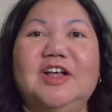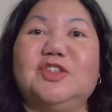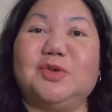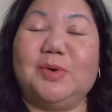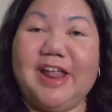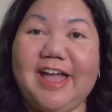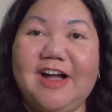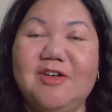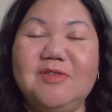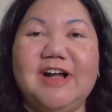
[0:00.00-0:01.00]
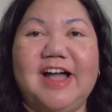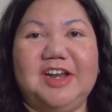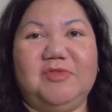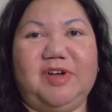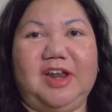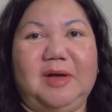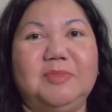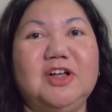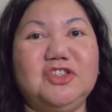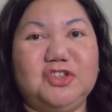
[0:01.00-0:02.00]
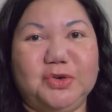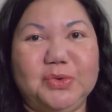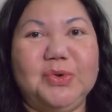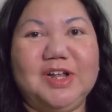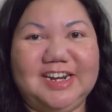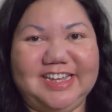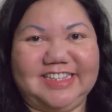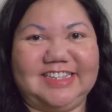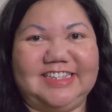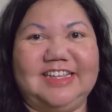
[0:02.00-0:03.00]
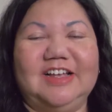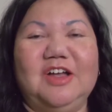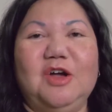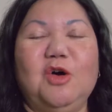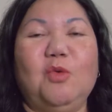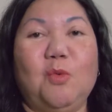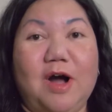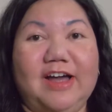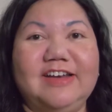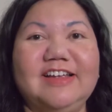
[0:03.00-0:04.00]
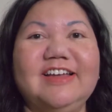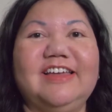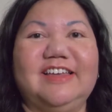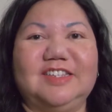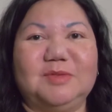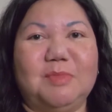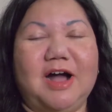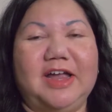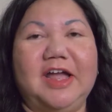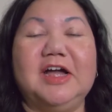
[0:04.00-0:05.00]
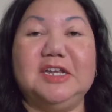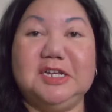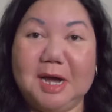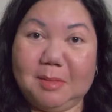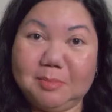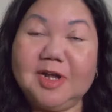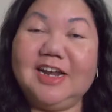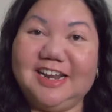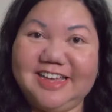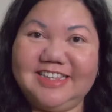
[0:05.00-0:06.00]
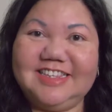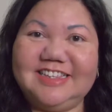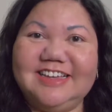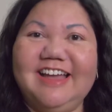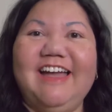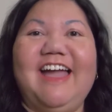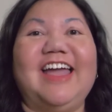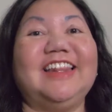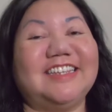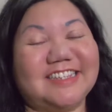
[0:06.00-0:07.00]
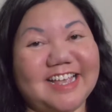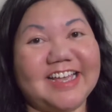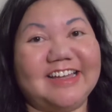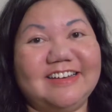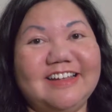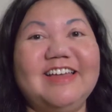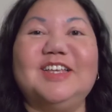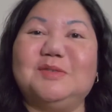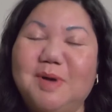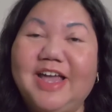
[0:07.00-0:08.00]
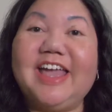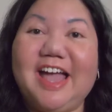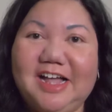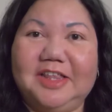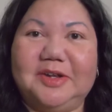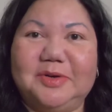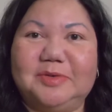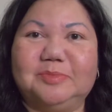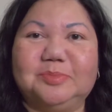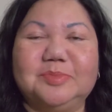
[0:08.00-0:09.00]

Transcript: So now I develop two lists. One is my dump list, and the second is my calendar.